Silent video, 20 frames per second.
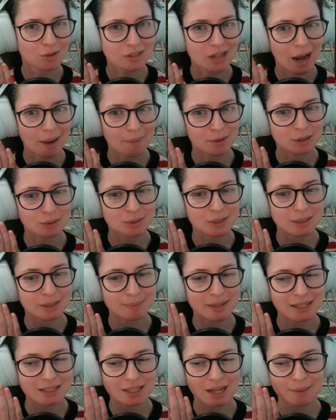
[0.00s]
time when you would
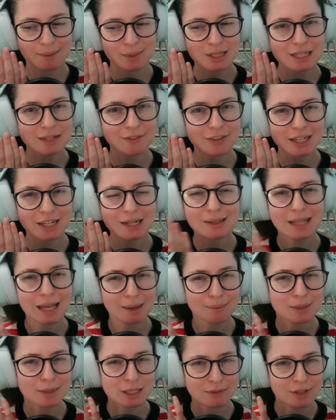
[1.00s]
depict a music video.
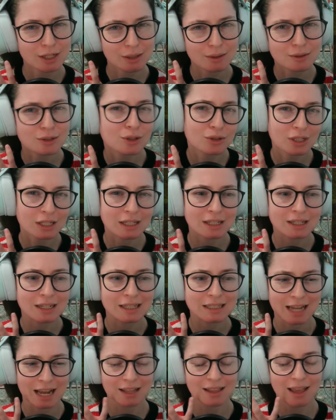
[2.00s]
Like a music video is usually
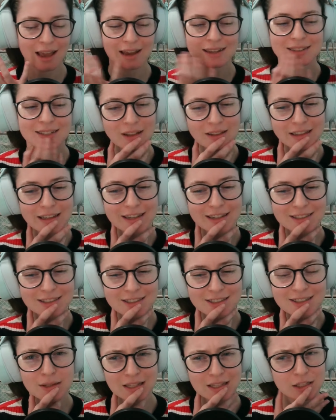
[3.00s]
in daylight,
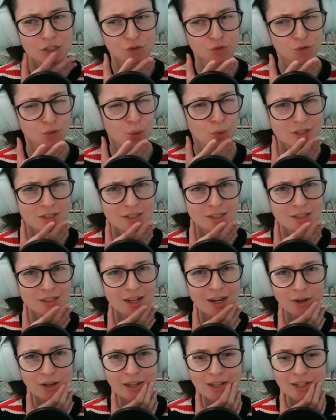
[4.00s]
lit, these
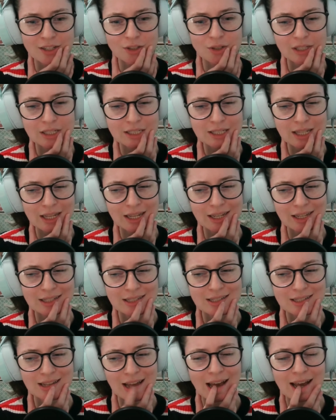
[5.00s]
forested areas or these like
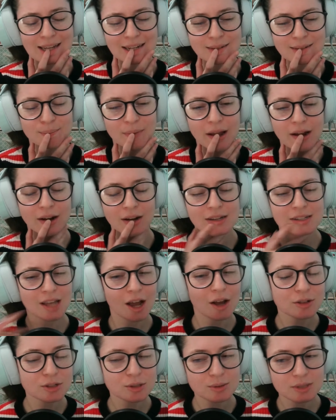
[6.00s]
inside areas.
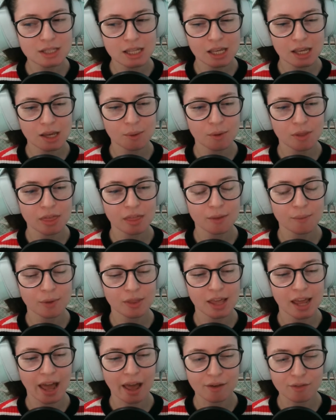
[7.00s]
I also was thinking with
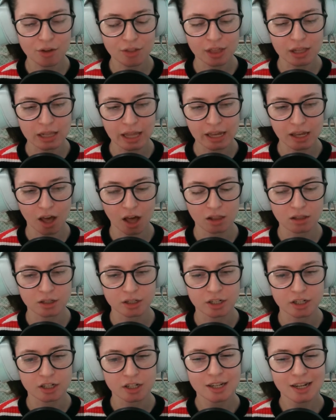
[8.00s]
when they have all the light
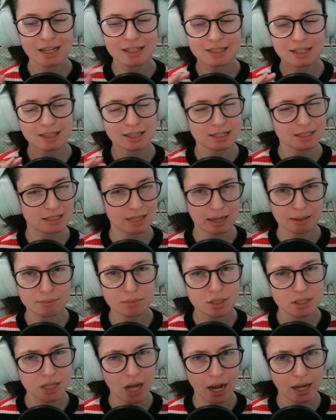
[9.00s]
color, it's like the
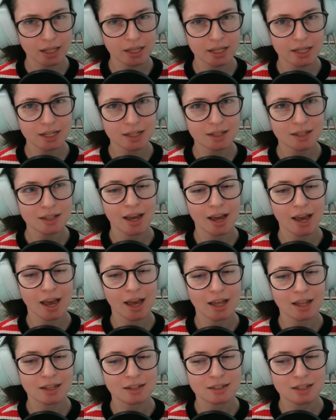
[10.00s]
same styling
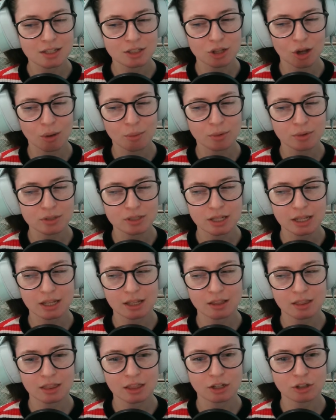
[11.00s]
and it's almost
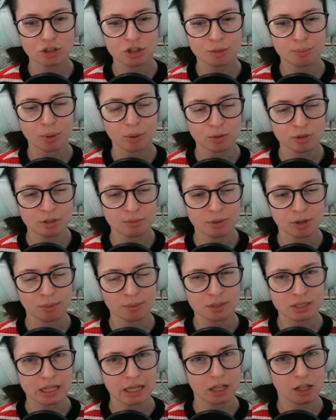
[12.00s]
like they're supposed to be
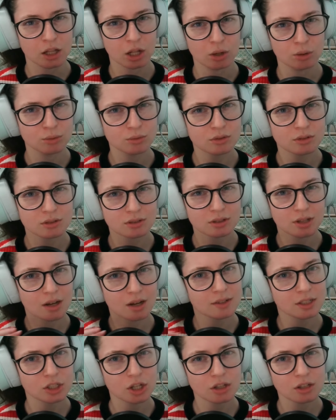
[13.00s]
almost like clones
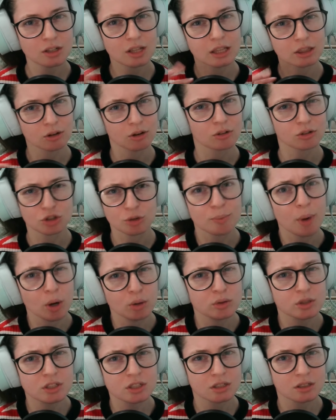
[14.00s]
of each other. Like they're
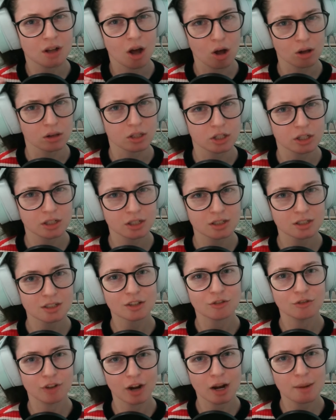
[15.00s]
supposed to all look
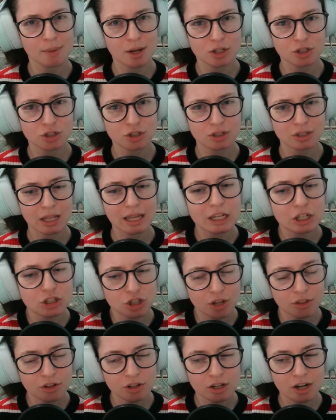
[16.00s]
very much like
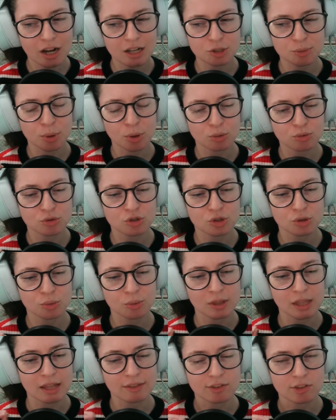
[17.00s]
each other as opposed to
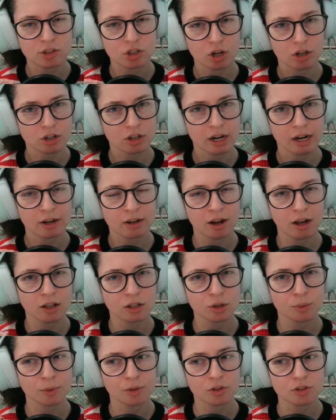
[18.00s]
when they have the darker hair
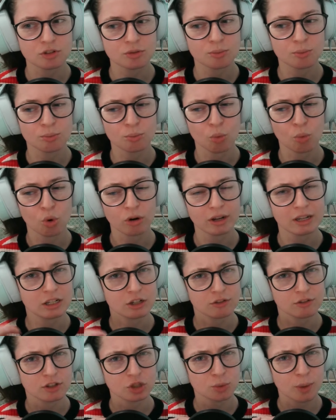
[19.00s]
color where there's more
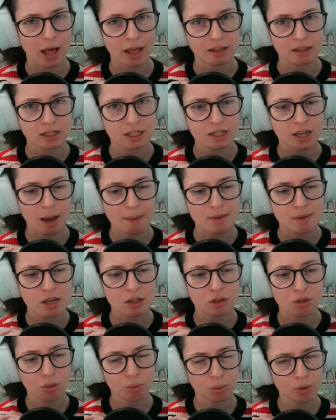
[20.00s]
individuality
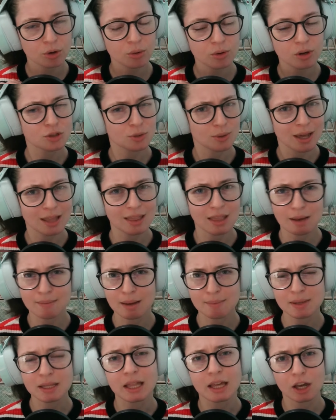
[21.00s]
coming through. Again, that
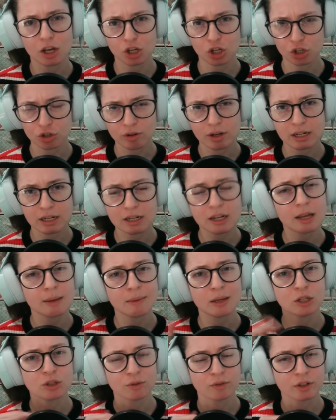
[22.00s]
might be like a curated
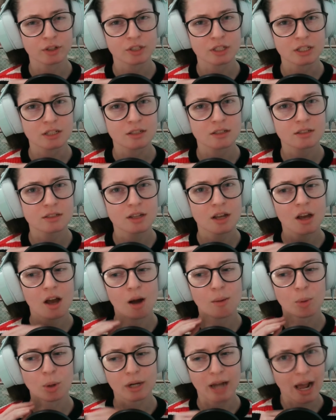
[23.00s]
image versus
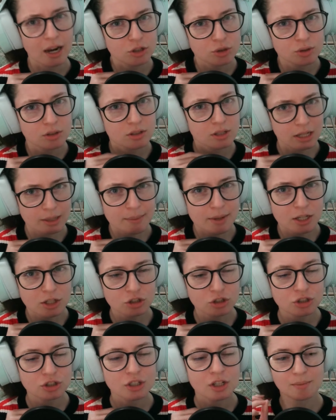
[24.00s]
a more natural
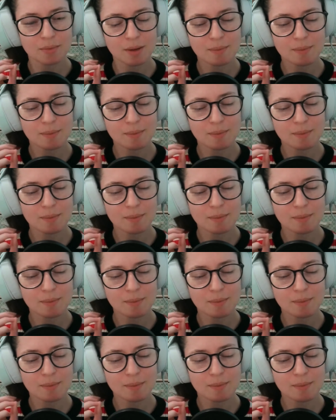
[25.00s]
image.